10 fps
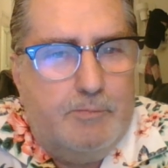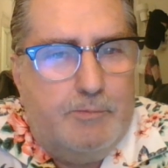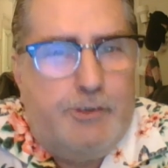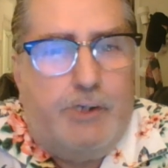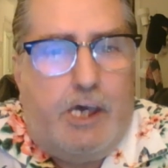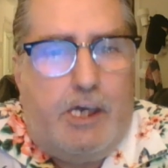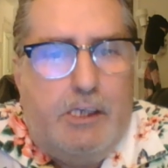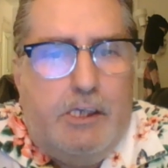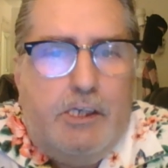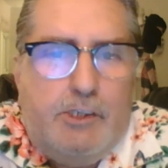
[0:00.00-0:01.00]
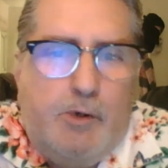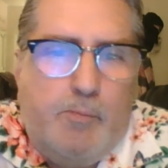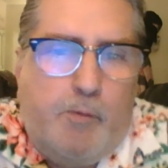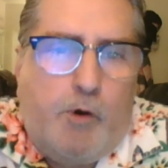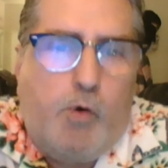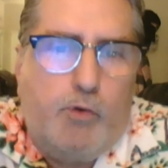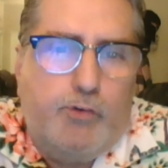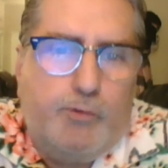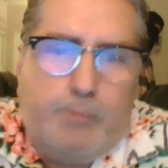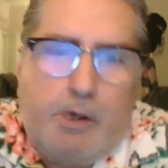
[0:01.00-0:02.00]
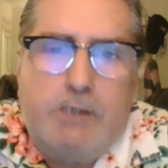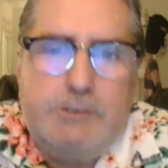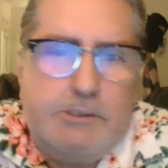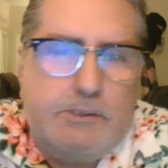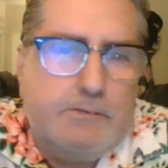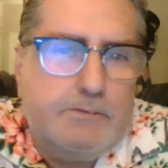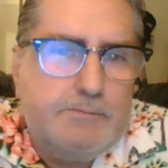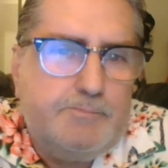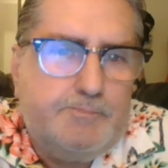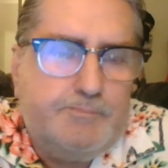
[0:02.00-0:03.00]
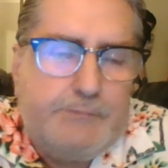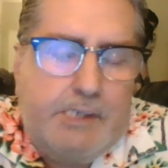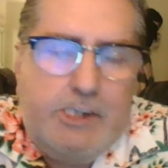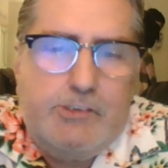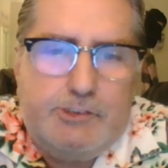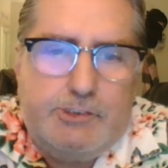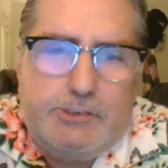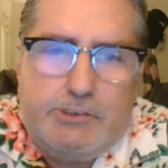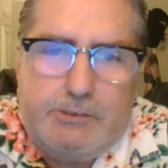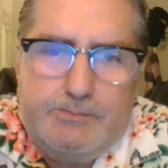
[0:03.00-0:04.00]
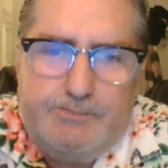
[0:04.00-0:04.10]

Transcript: But they're not. They're both positive energies.